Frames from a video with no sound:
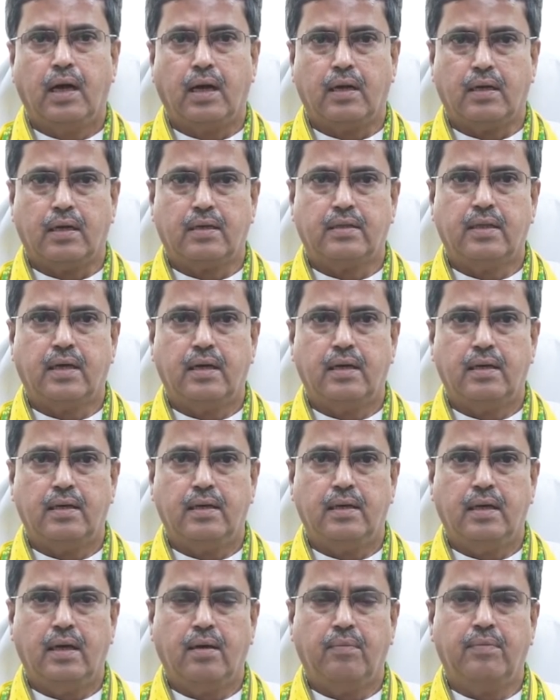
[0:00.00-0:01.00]
under
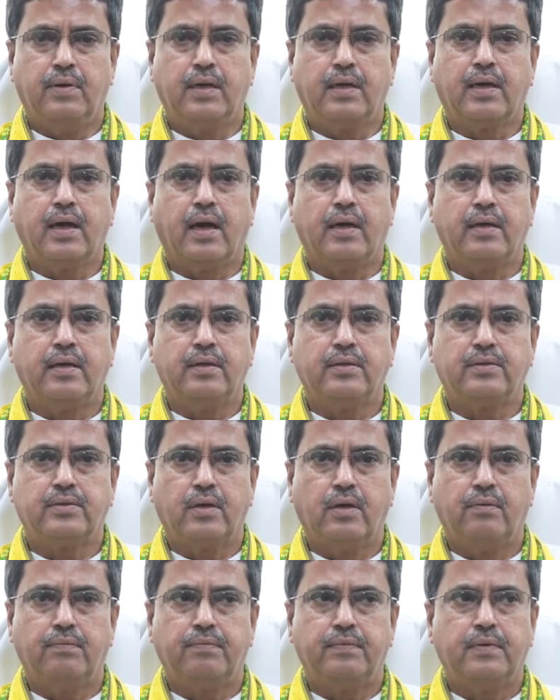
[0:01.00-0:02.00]
the able
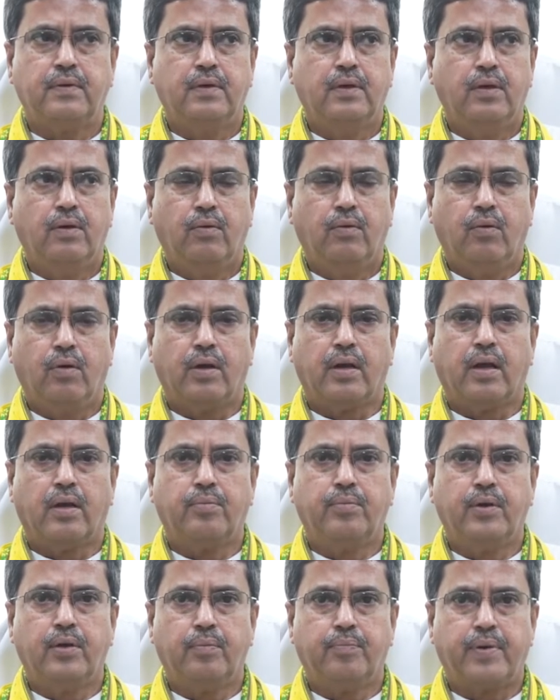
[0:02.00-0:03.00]
guidance of
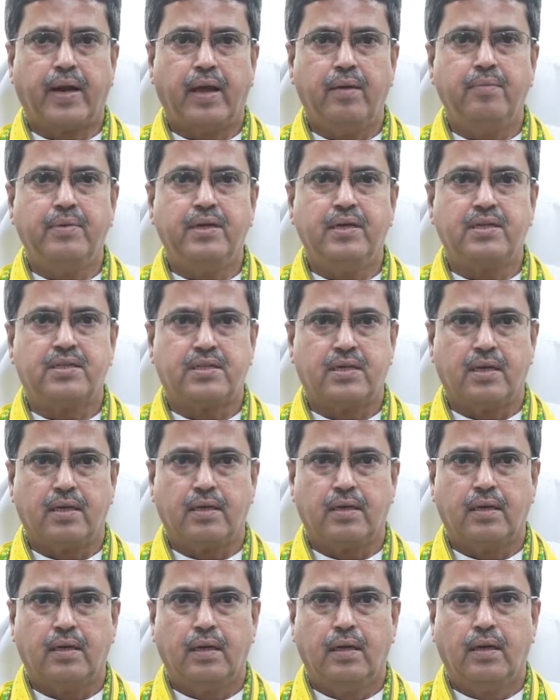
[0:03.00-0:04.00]
Honorable Prime
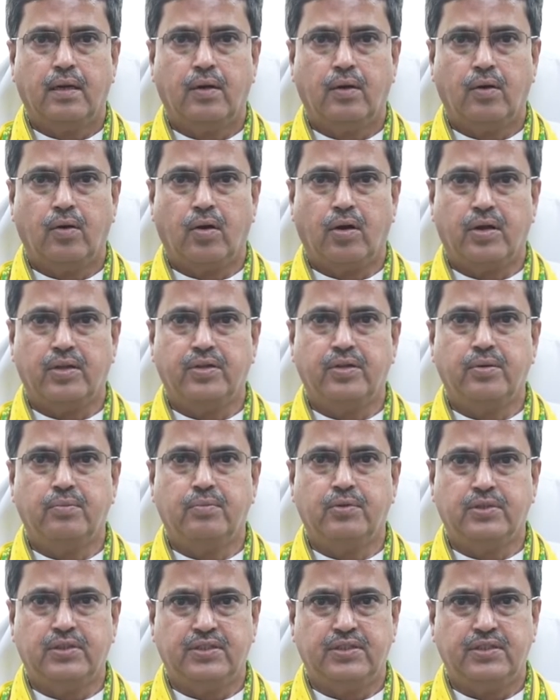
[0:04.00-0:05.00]
Minister
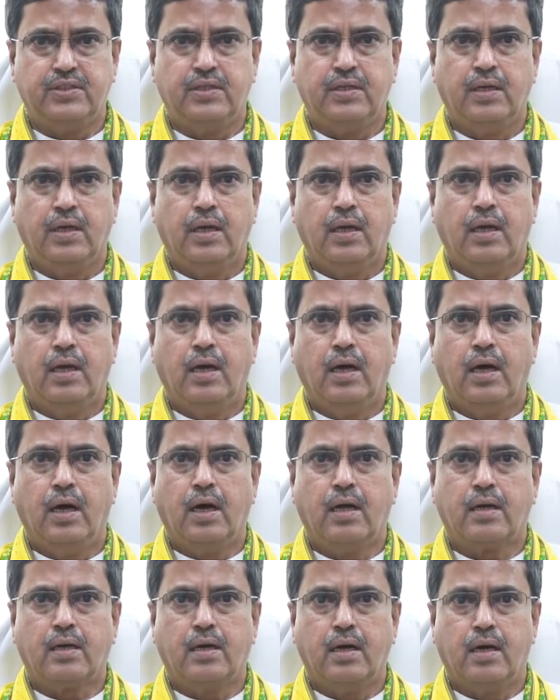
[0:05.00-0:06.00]
Narendra Modi ji,
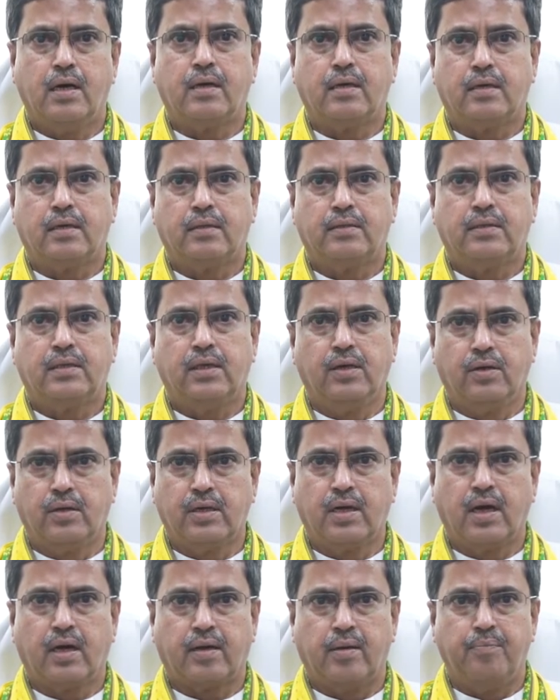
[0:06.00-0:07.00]
Har Ghar
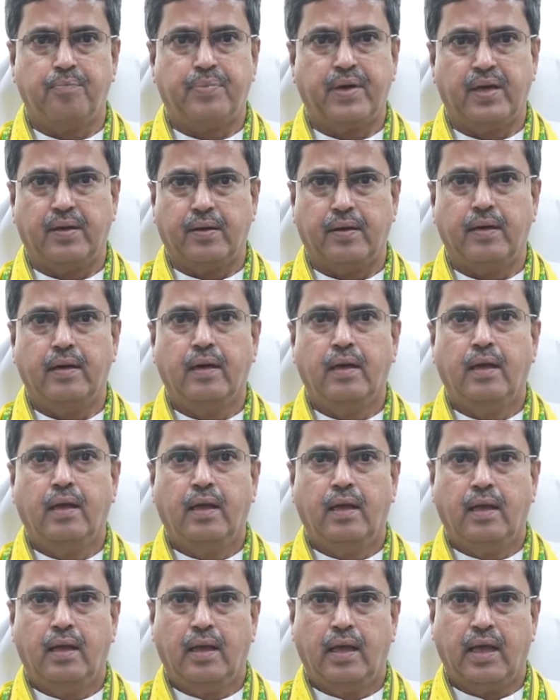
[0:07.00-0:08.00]
Tiranga campaign
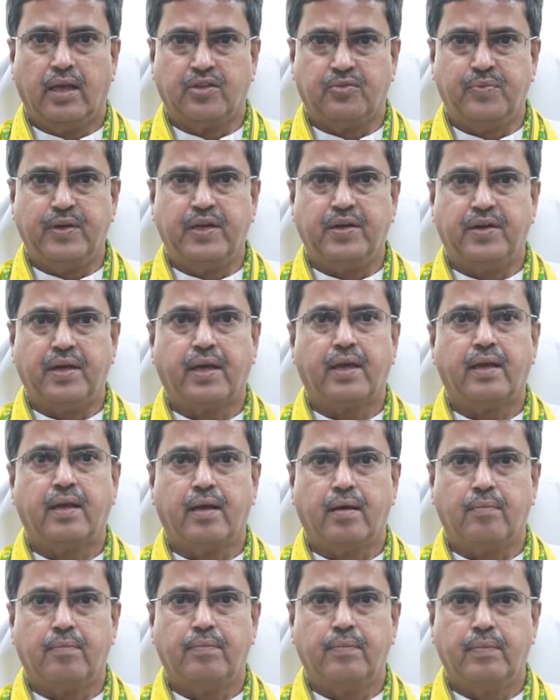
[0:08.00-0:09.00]
has been
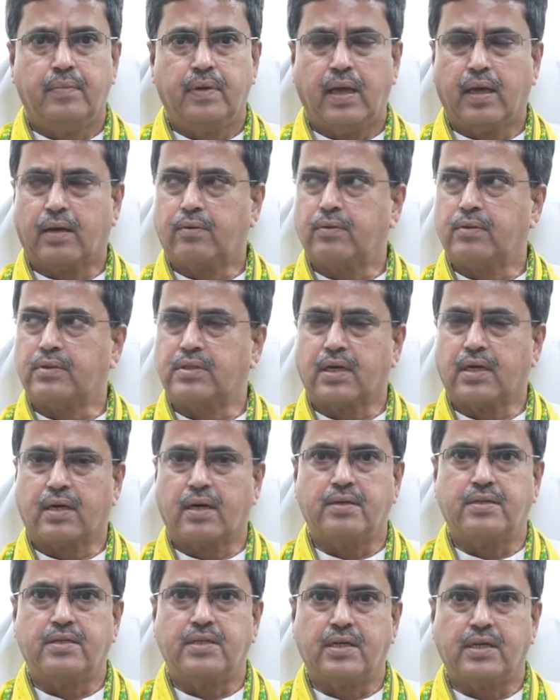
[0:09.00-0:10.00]
taken up across the
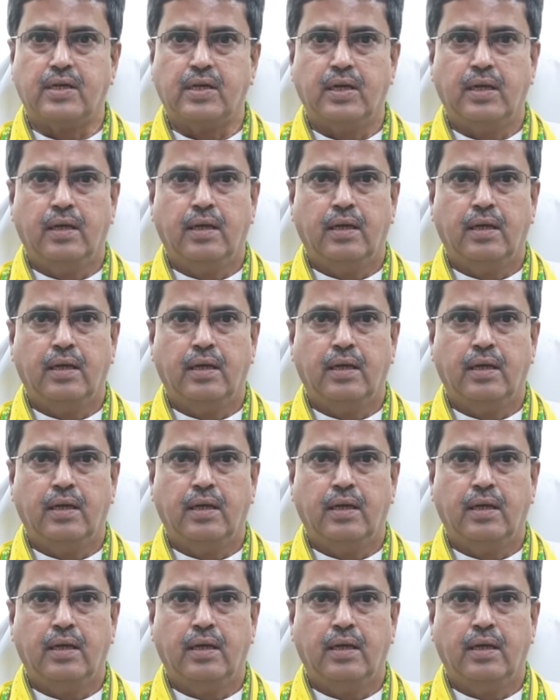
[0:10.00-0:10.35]
country.